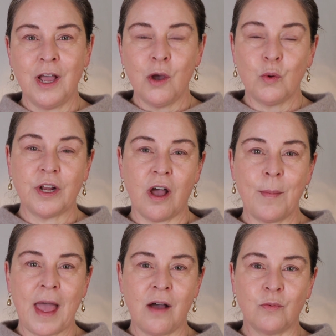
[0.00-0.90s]
would come
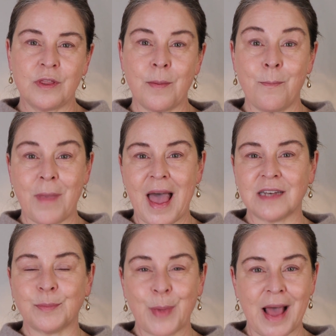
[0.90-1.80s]
out with a
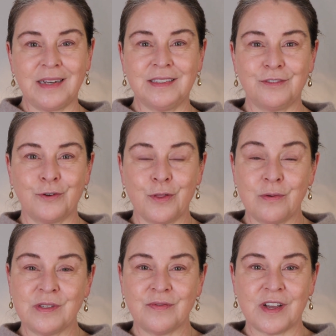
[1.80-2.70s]
matte palette for
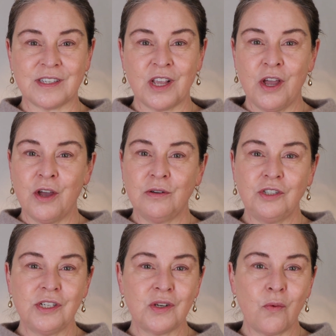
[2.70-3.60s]
those of us who
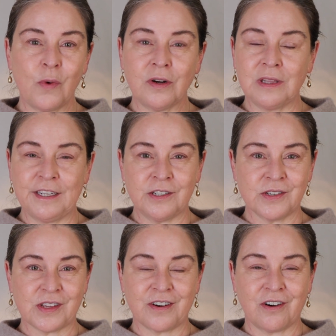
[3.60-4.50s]
just don't wear
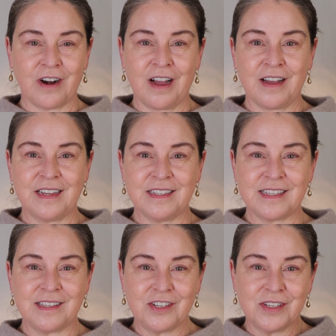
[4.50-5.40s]
glitters on our eyes.
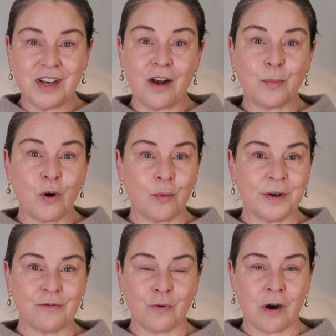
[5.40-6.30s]
It's just not
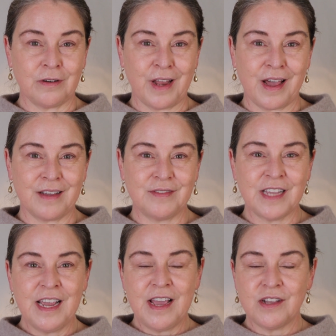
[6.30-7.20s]
appropriate for our lives.
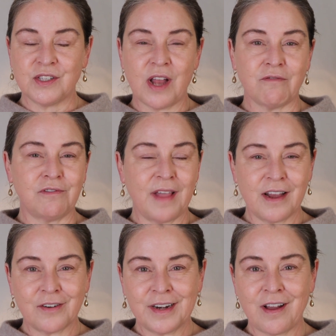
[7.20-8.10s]
It's not
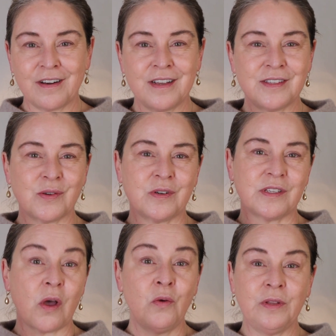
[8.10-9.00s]
flattering on us, or
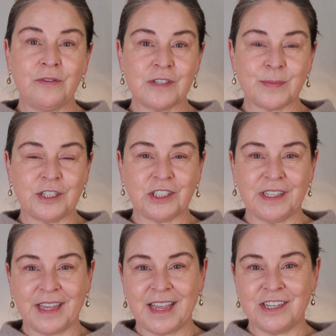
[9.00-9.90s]
it's only for special
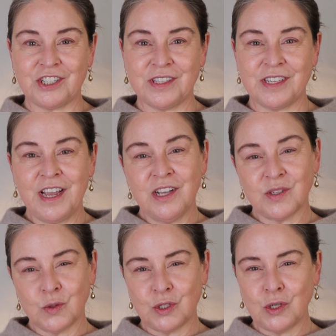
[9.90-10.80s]
occasions.
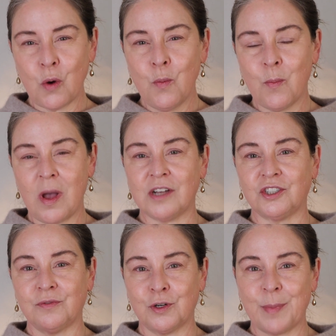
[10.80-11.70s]
So
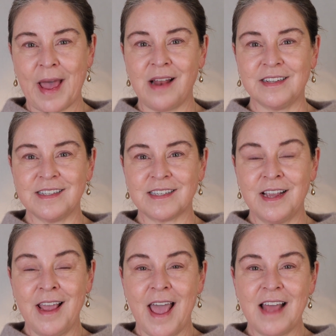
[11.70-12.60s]
much of her palettes
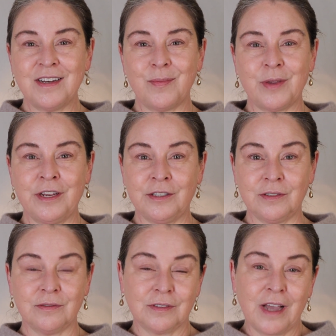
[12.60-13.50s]
end up being
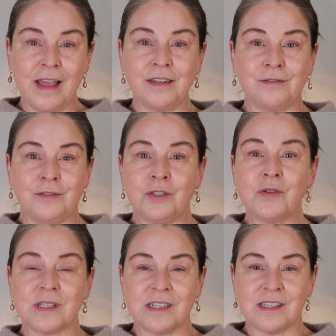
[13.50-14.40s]
kind of
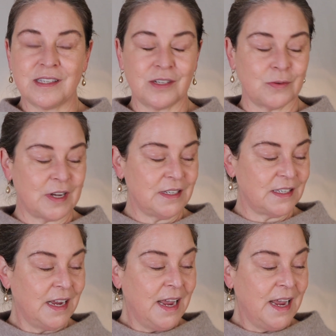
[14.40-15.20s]
useless to us.